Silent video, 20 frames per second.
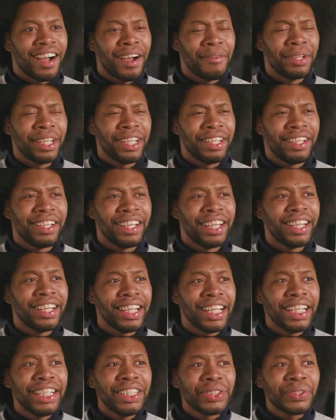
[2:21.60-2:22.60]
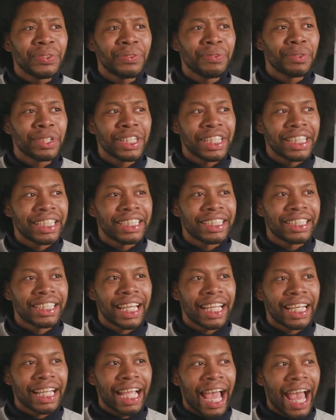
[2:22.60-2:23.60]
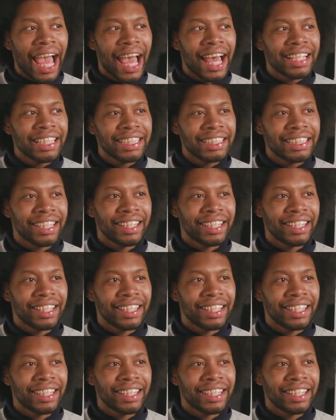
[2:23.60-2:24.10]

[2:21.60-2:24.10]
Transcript: I mean, it is a really insane cast,